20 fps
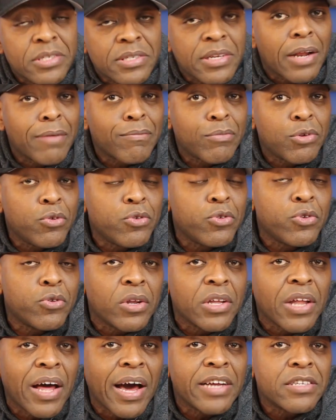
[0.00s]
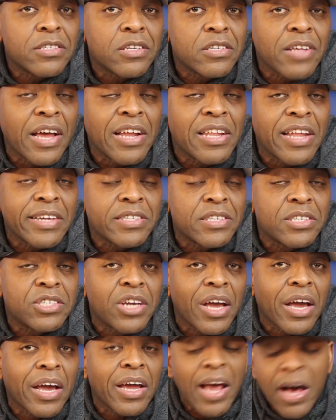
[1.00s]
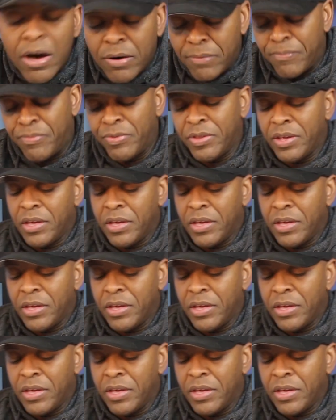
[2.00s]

setup you utilize, because I'd like to check it out.